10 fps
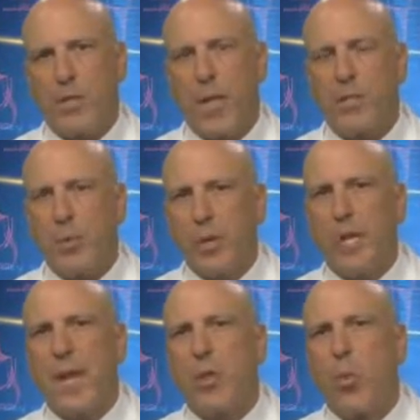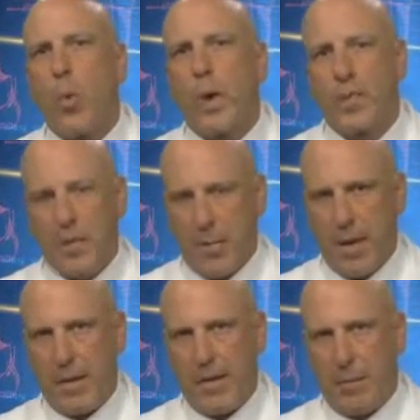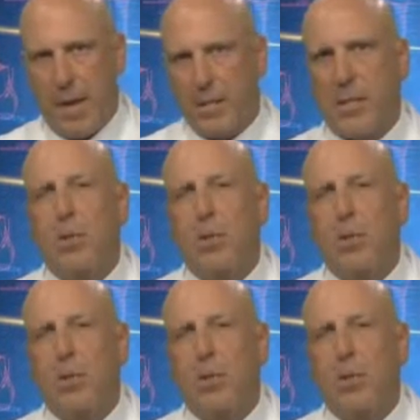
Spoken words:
So that's really kind of the one thing about Emax.